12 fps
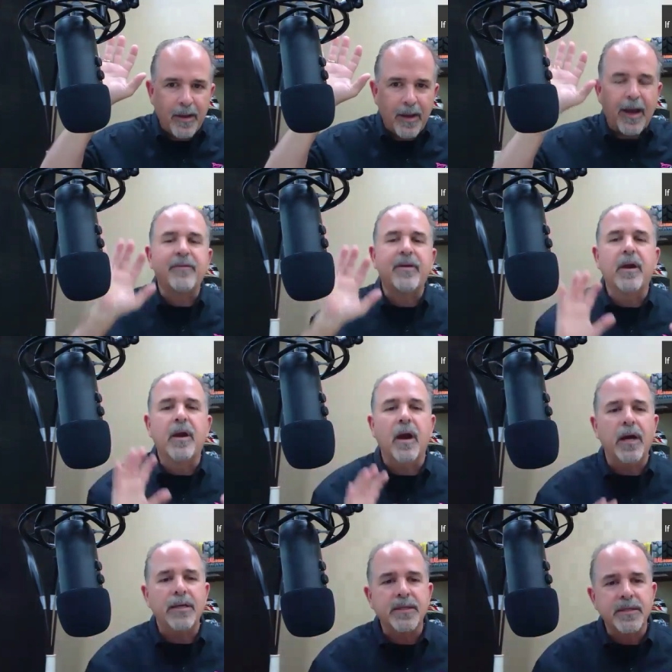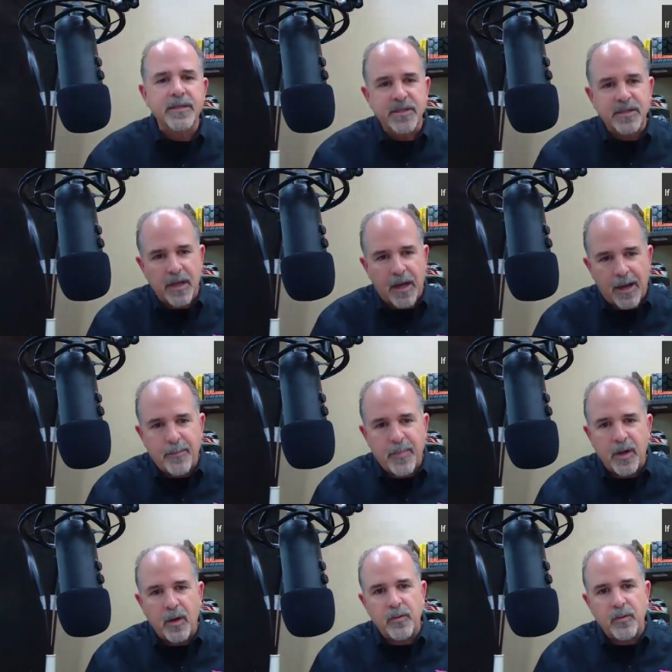I've got to stop
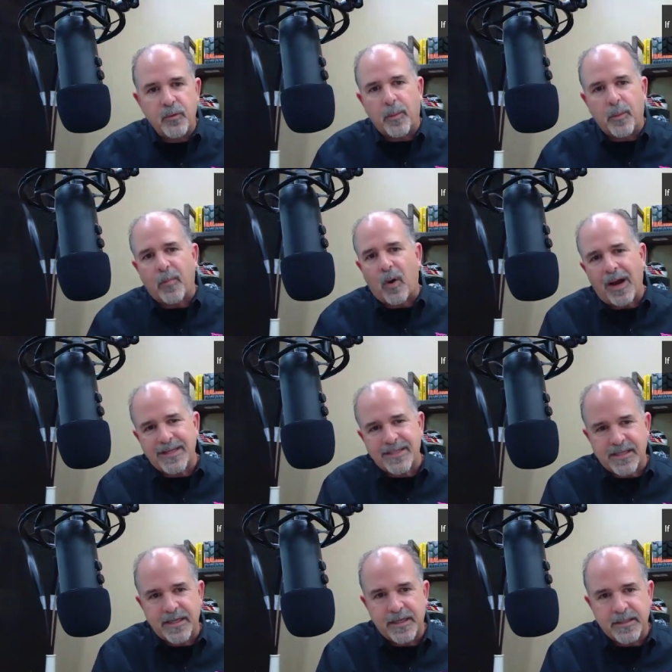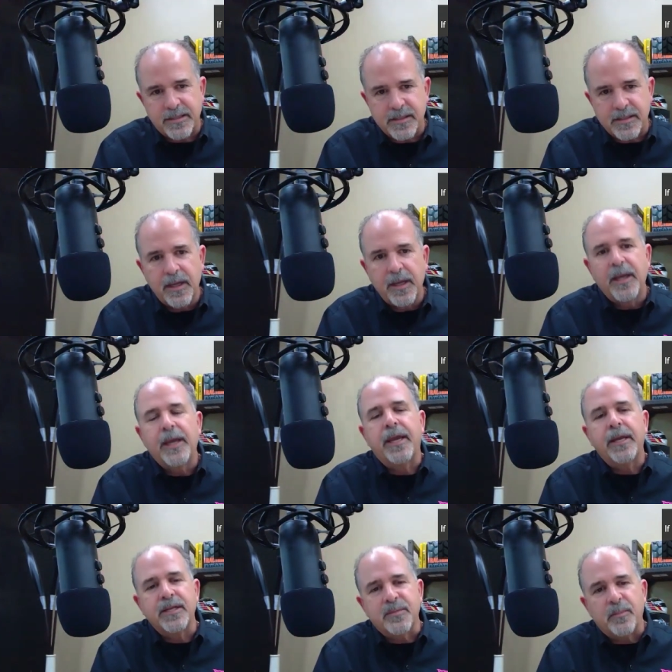and go through a process,
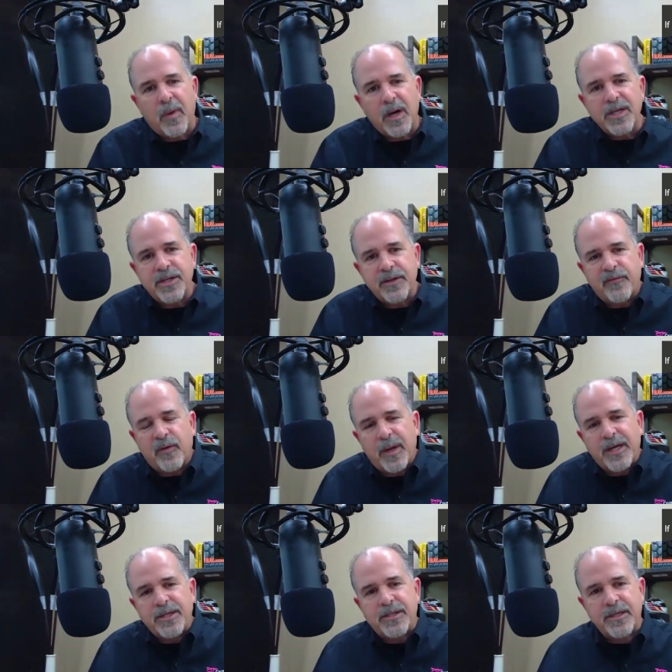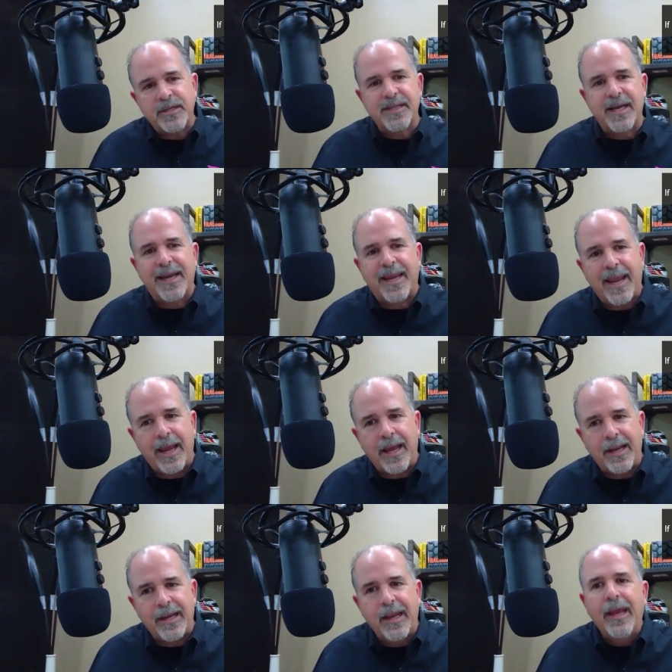get as much information as I
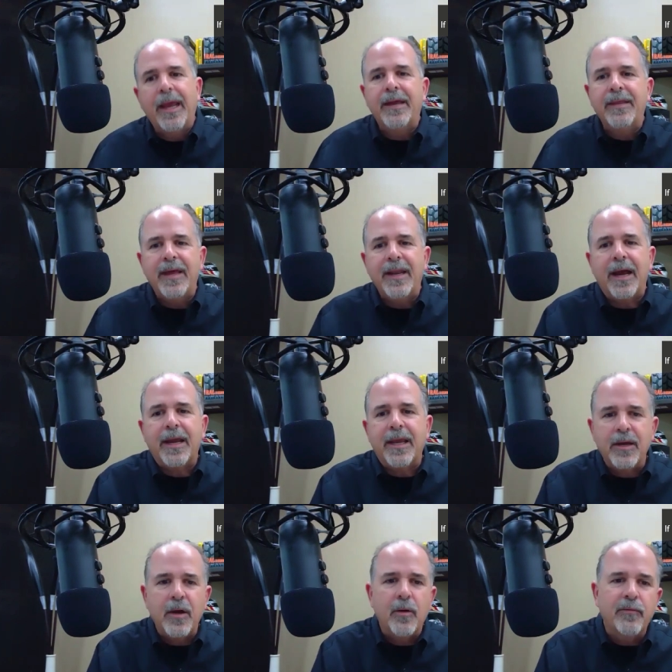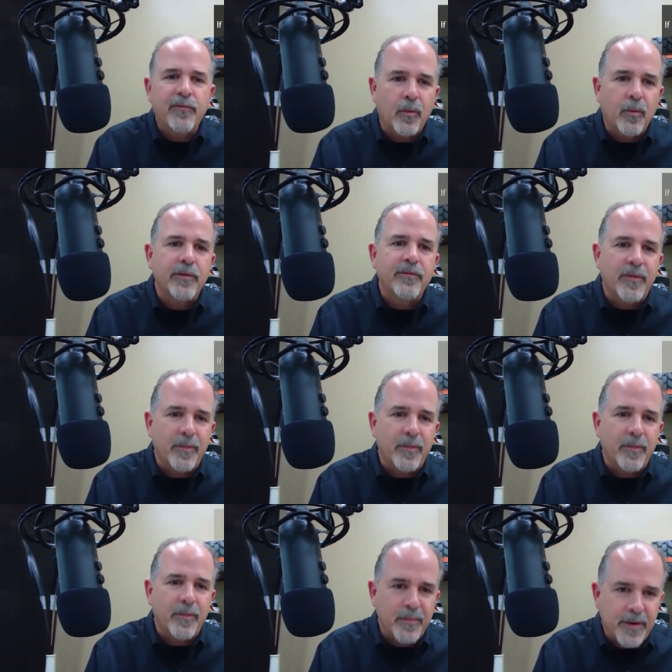can, and then I can go forward from
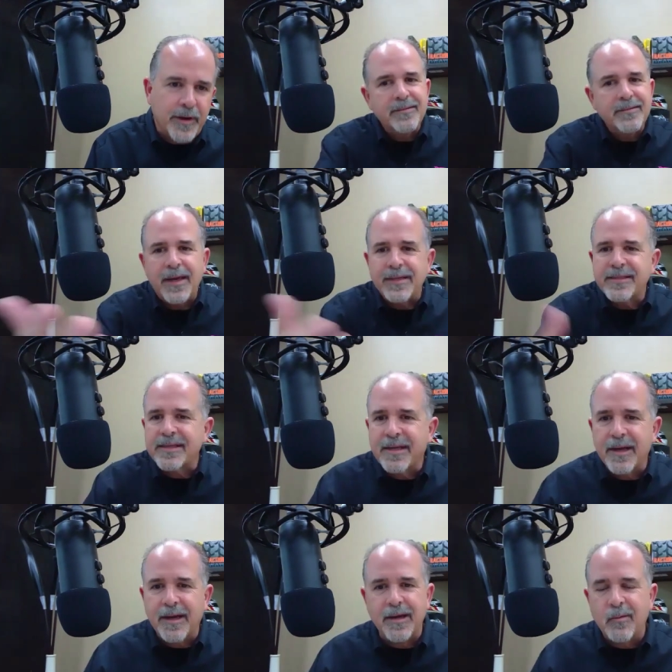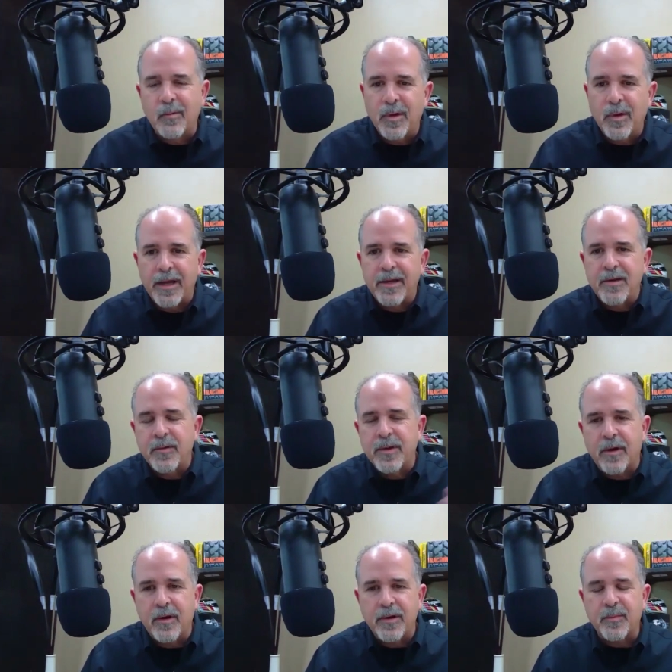there. That's kind of what I do with
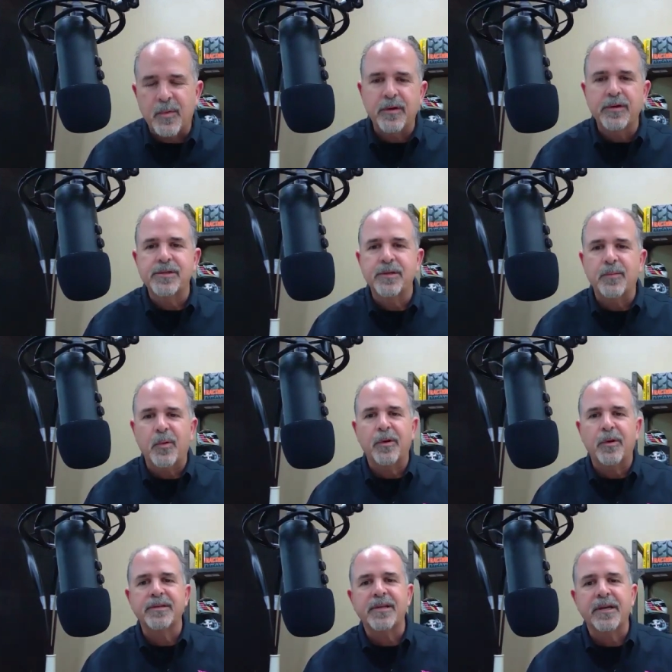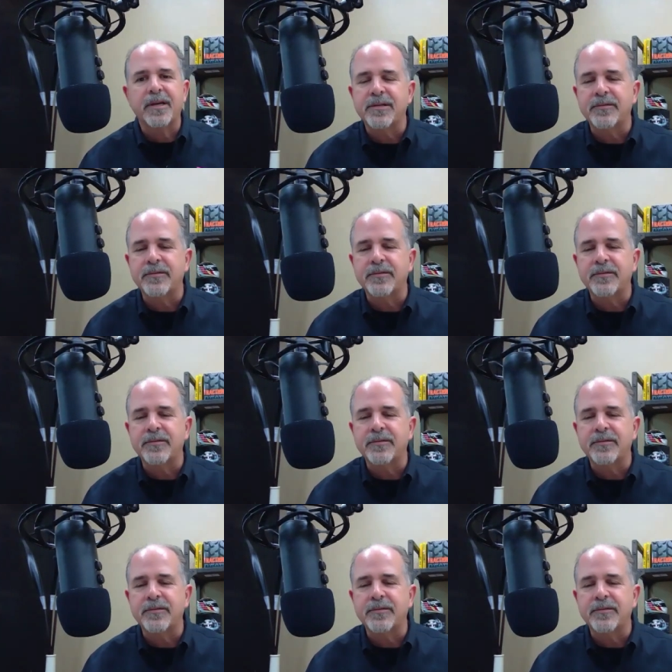an entrepreneurship organization.